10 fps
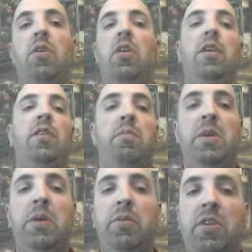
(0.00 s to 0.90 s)

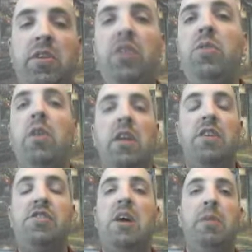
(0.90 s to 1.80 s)
Being able to do
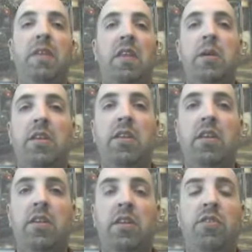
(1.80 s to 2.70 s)
online shopping
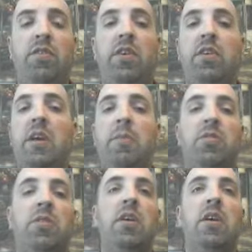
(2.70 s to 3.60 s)
at your
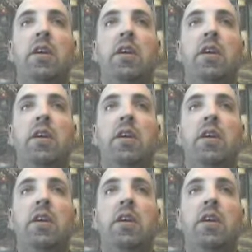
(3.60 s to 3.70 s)
fingertips, or